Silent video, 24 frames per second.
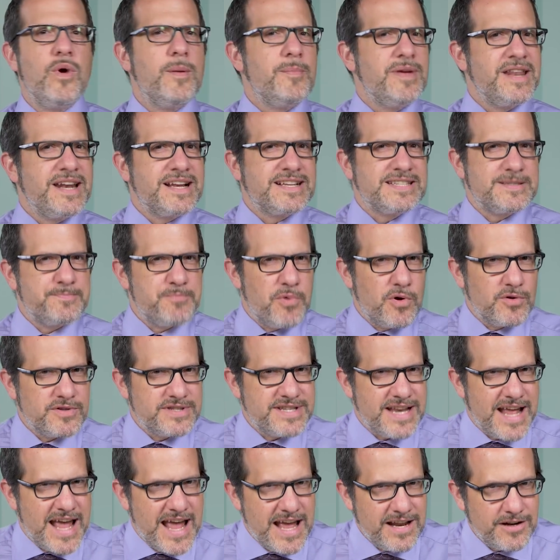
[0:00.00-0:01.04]
Women exposed
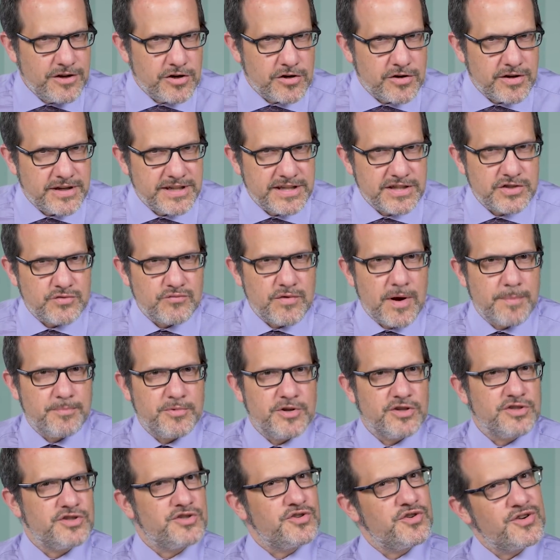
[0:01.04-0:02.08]
to endocrine
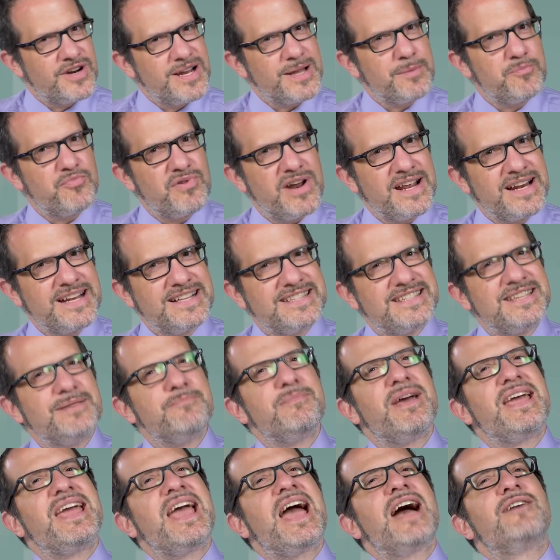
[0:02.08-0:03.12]
disruptors during pregnancy
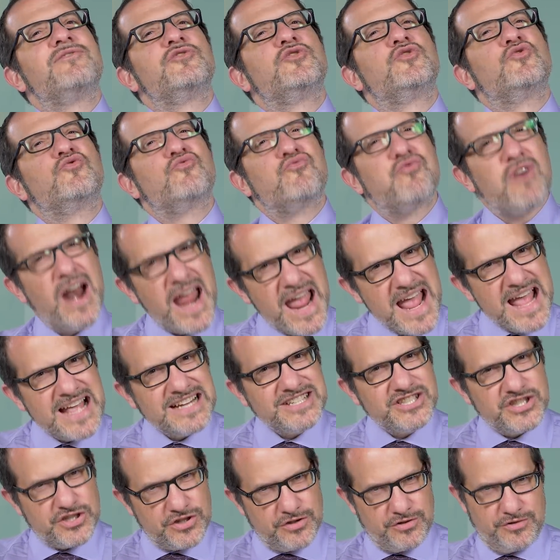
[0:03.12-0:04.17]
may have
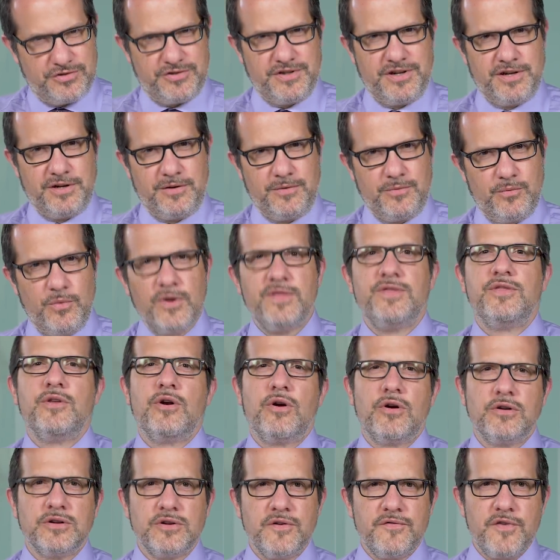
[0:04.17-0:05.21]
grandchildren with
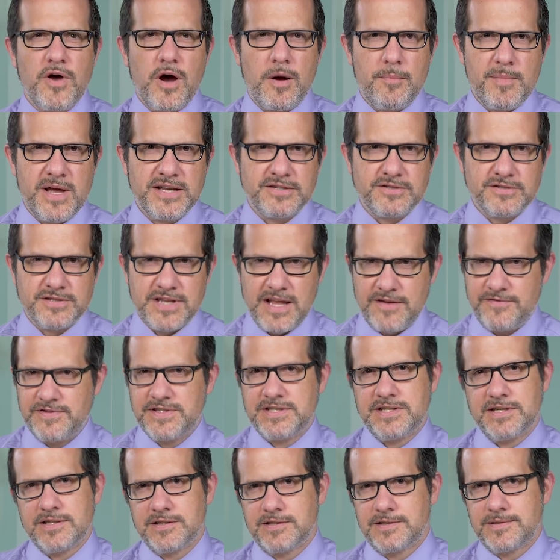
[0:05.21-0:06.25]
neurodevelopmental
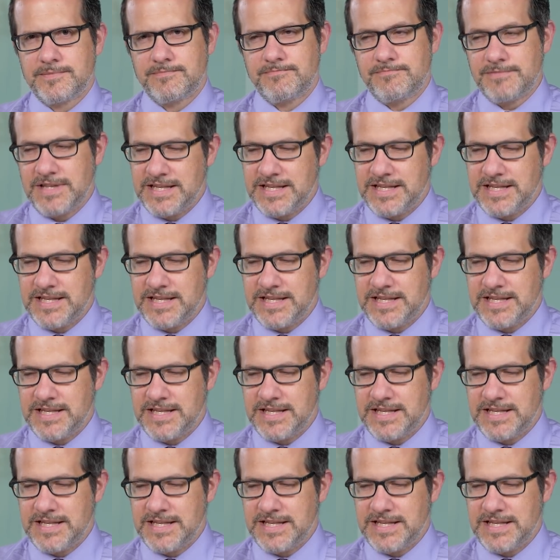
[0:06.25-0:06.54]
deficits.